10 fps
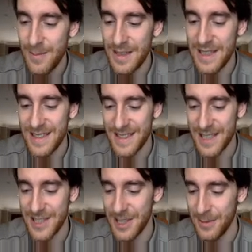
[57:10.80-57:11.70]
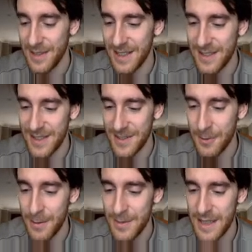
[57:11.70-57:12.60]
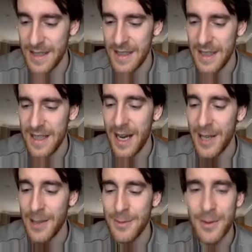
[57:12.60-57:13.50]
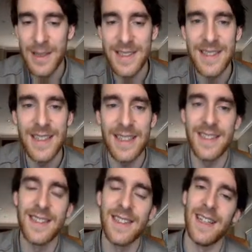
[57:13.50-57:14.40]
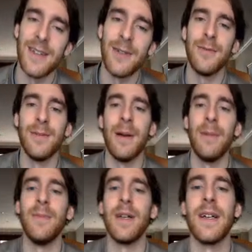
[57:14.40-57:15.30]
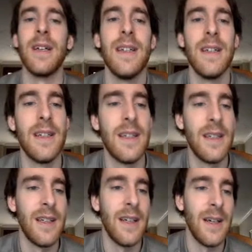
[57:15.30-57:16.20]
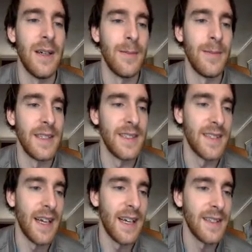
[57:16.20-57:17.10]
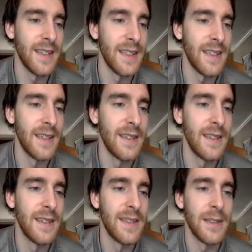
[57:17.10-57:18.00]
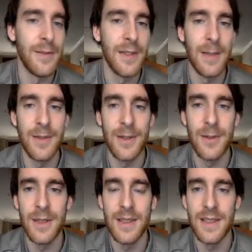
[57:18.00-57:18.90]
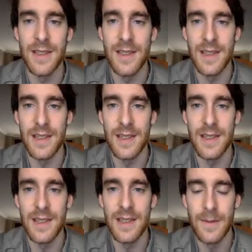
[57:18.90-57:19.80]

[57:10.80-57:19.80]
yeah, Takeshi, I'm glad you like the website. Item 26. I don't remember exactly. So if we come to courses here,